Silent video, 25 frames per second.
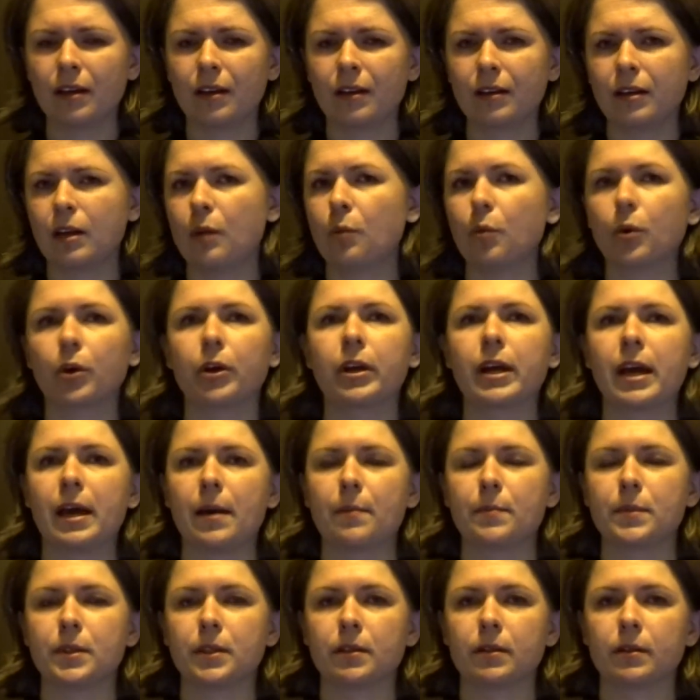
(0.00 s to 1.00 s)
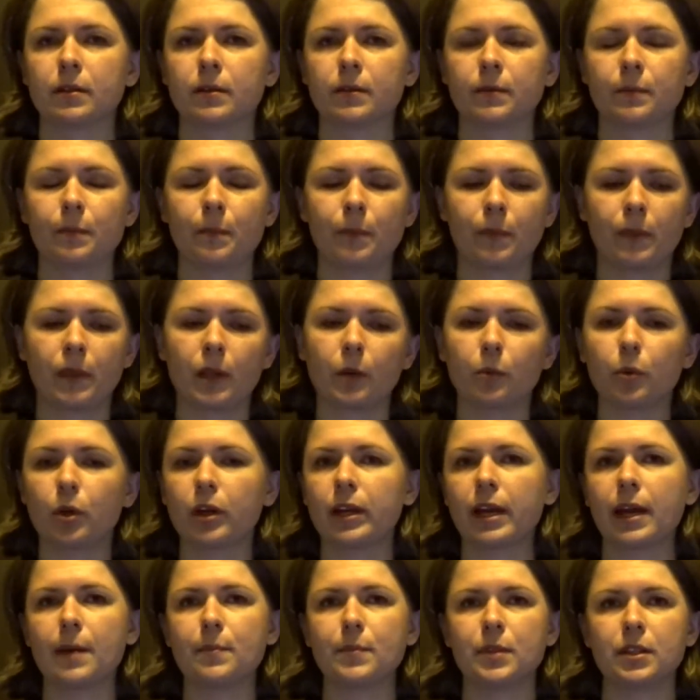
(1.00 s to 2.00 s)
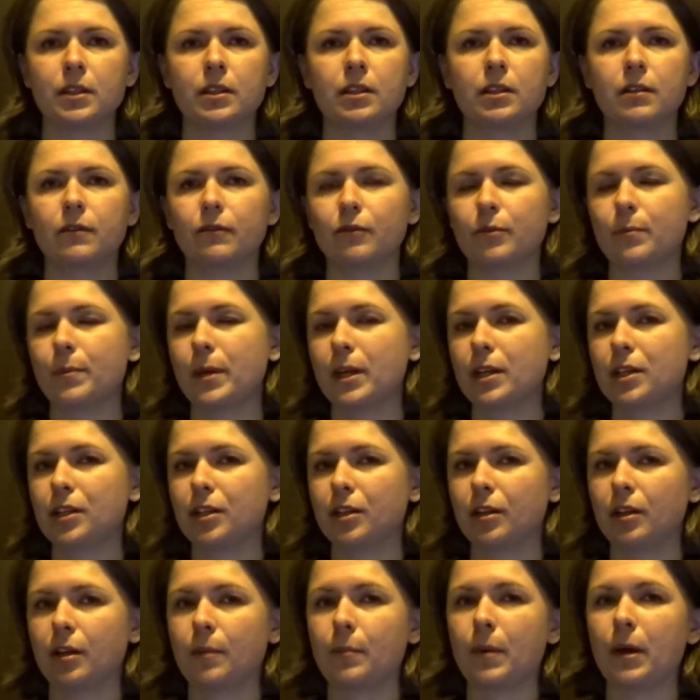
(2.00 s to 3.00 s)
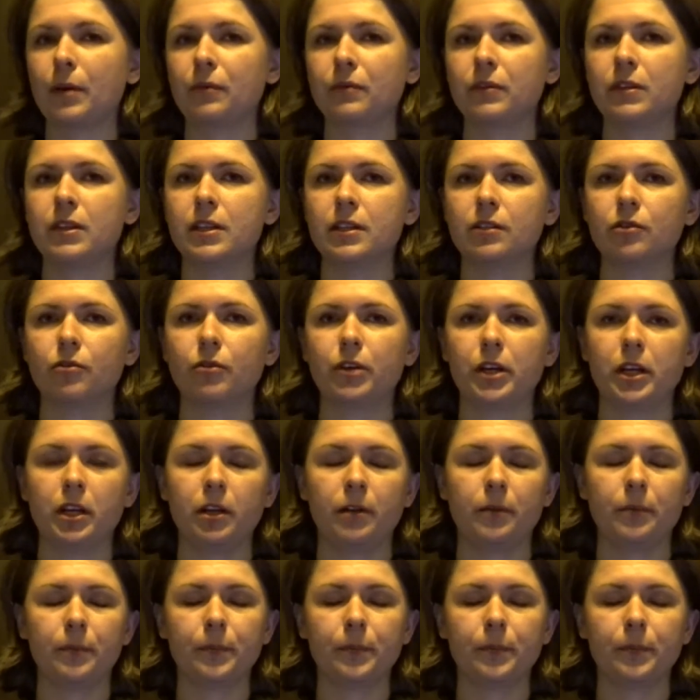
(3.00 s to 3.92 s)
there were gaps. There were gaps in the information about this ring.